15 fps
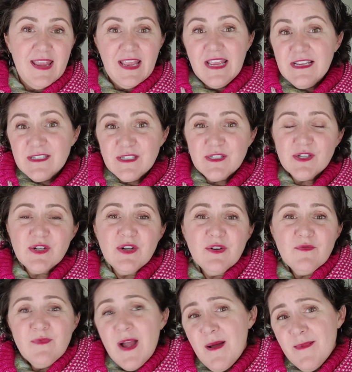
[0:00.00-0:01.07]

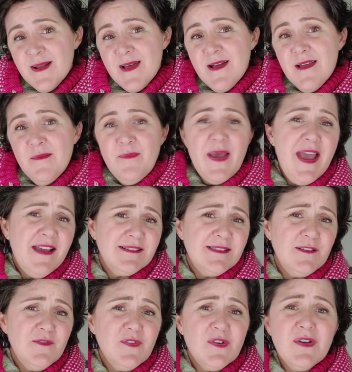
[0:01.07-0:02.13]
Easter, Ramadan,
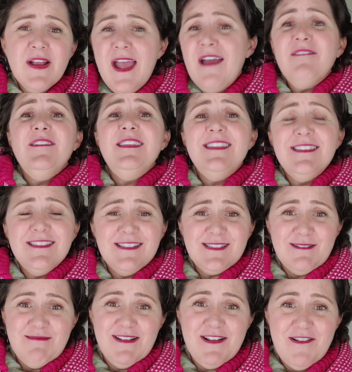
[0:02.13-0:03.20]
Passover, everything that's
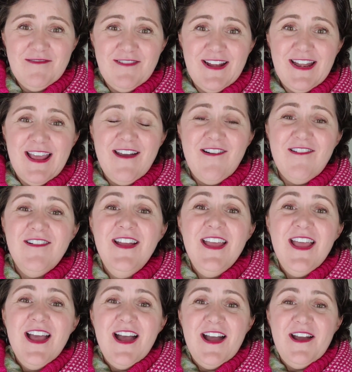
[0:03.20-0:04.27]
going on right now.
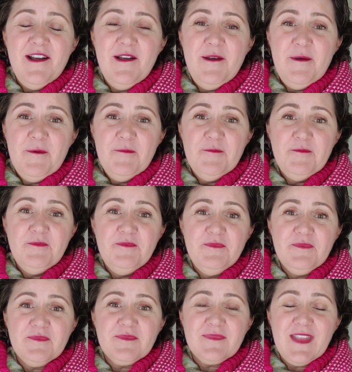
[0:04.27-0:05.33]
And
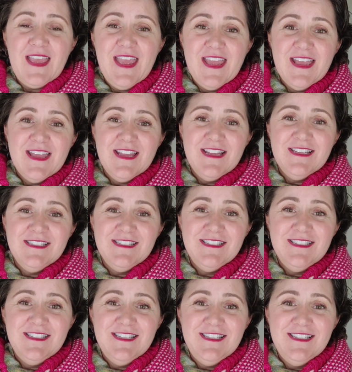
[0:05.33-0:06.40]

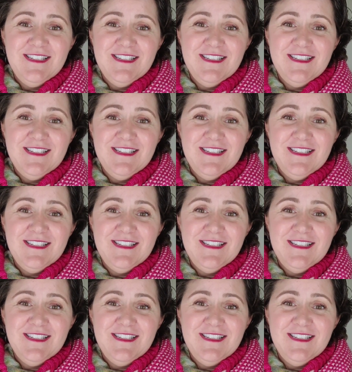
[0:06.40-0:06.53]
I